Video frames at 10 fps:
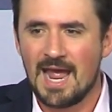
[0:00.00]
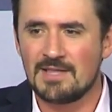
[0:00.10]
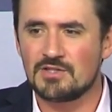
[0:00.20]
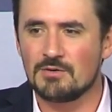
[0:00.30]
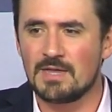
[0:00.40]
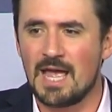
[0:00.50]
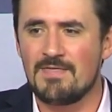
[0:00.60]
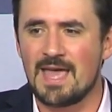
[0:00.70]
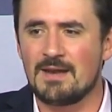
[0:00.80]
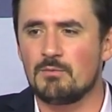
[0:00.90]
And so, the,
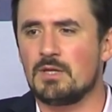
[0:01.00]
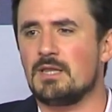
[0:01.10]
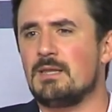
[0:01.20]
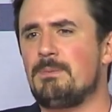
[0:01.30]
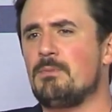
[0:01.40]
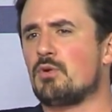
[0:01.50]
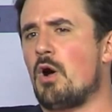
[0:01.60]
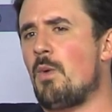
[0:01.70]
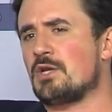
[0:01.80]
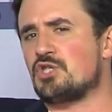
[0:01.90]
and then we, people would
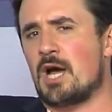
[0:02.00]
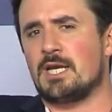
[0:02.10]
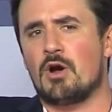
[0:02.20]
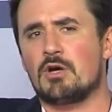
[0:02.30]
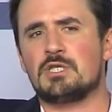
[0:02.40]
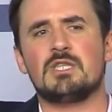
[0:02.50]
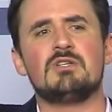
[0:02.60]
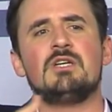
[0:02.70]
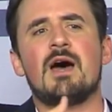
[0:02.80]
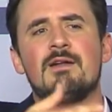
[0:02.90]
all watch Johnny Carson.
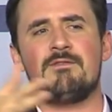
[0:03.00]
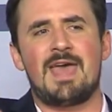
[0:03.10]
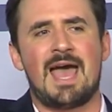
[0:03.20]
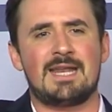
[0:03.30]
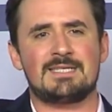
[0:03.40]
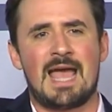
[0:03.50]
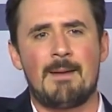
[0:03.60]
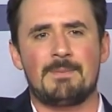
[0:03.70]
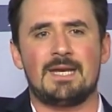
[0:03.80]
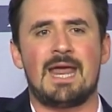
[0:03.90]
None of that is
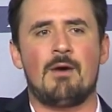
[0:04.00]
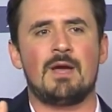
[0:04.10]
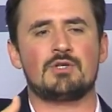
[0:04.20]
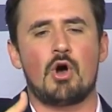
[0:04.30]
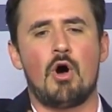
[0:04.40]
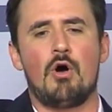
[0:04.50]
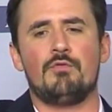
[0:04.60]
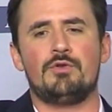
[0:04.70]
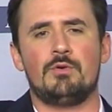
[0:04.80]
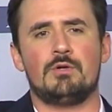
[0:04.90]
happening now. It's all
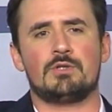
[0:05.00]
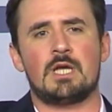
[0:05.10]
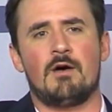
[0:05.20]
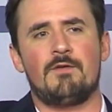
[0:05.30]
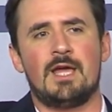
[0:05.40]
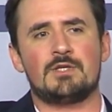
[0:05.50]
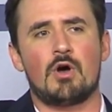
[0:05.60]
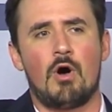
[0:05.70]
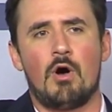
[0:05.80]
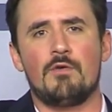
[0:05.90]
do it yourself. It's
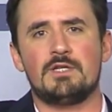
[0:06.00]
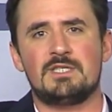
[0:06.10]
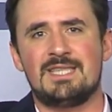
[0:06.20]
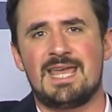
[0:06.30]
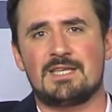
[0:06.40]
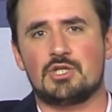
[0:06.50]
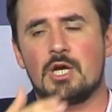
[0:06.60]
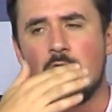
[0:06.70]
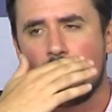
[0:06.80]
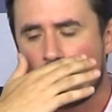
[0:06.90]
all this niche
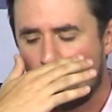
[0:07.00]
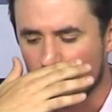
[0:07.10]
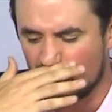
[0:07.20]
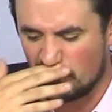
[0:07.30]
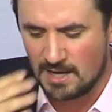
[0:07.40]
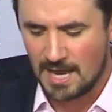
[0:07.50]
culture.